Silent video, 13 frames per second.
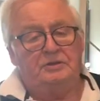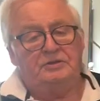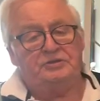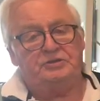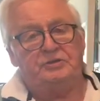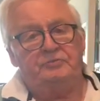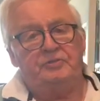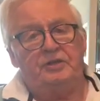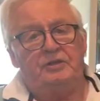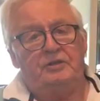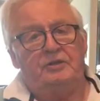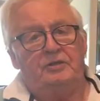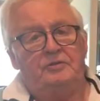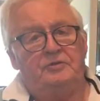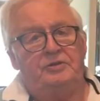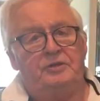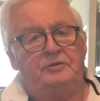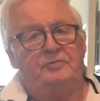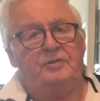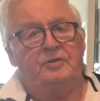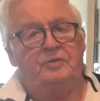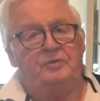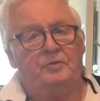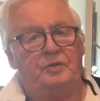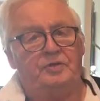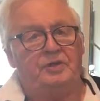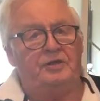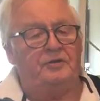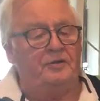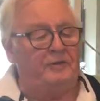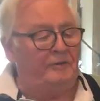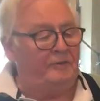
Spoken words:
Something deep within.